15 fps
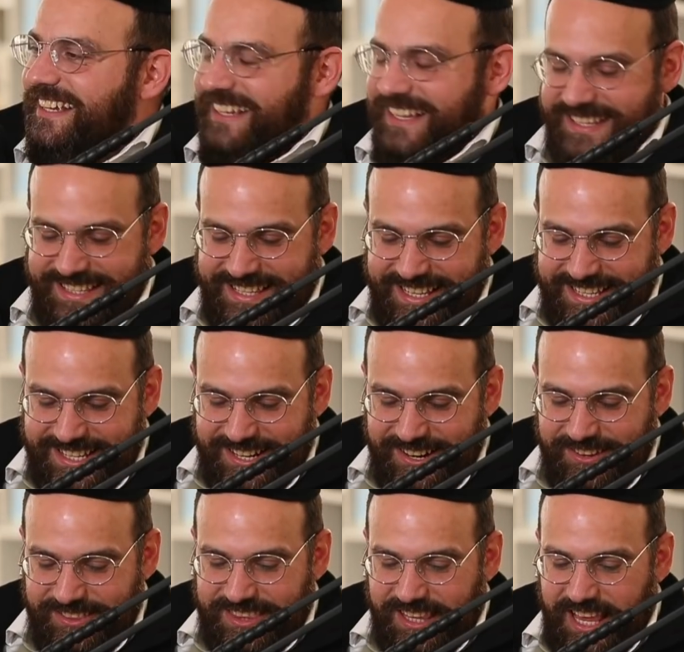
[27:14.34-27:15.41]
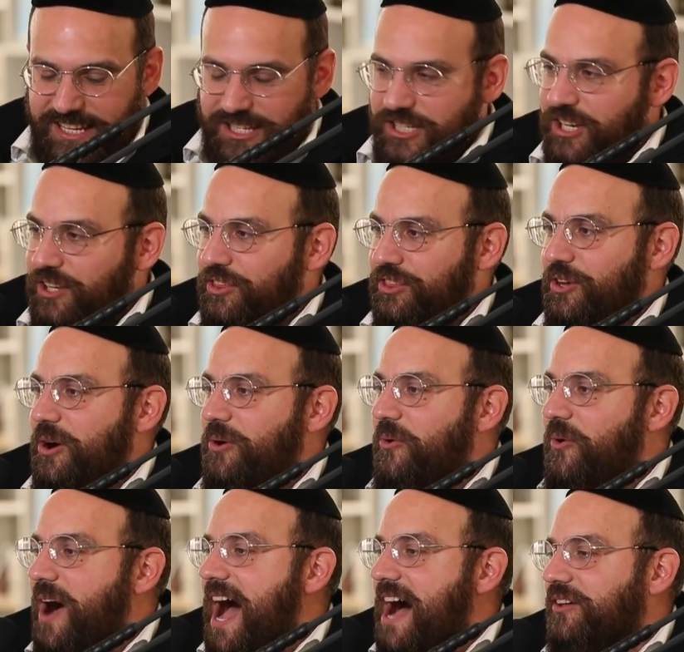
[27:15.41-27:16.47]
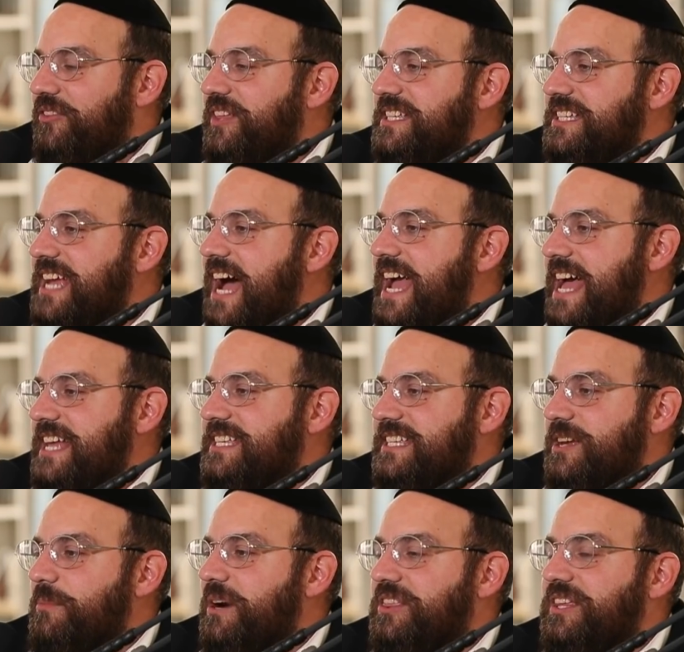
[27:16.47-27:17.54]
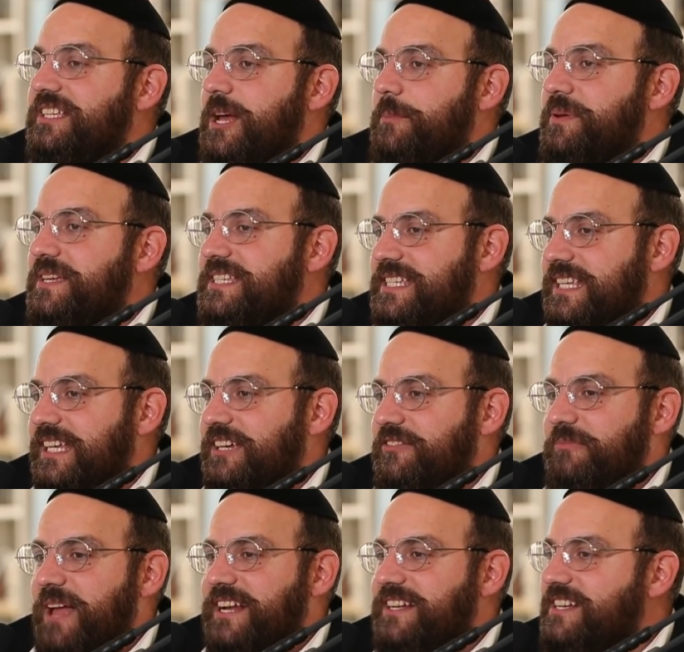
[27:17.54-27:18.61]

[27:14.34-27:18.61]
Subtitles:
It's the truth. Like, she thought, wow, this guy has so many things up his sleeve. I'm like,